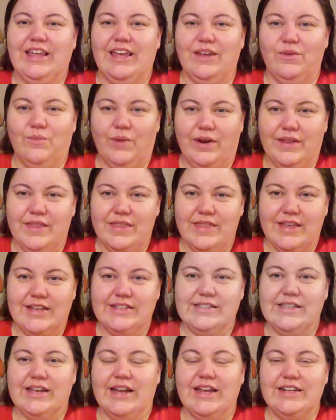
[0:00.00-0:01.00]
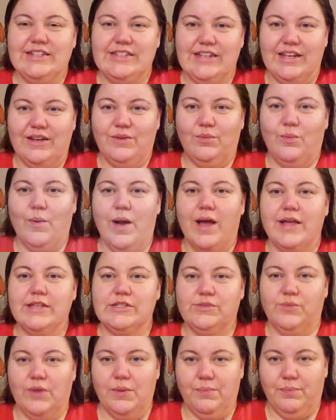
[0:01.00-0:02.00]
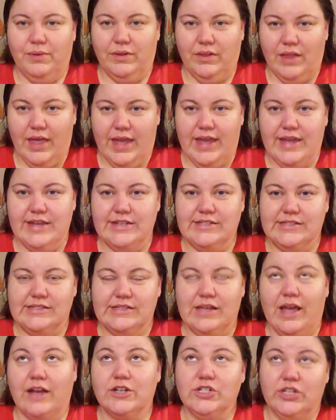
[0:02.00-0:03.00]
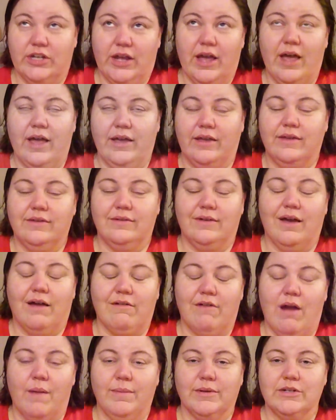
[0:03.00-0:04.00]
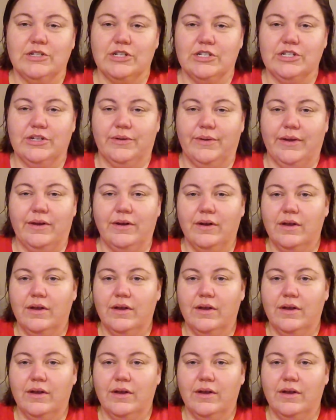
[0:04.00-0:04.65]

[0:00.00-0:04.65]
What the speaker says: and one of the things that I did was replace, actually I got Robert to do it.